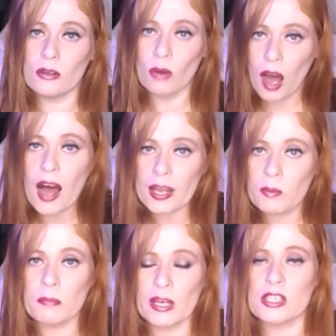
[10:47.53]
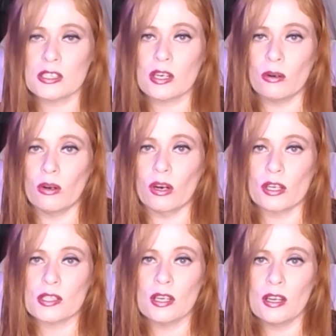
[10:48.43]
You Hollywood bitches are
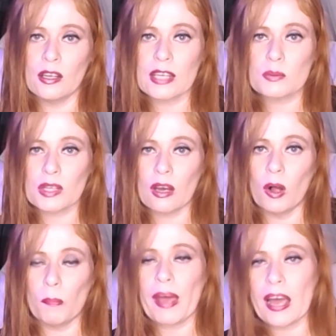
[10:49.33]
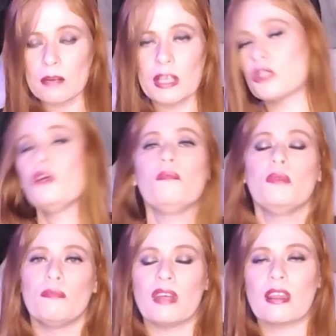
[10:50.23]
whores. That's what the whole Pound Me Too
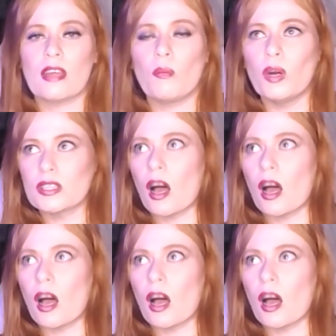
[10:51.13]
movement thing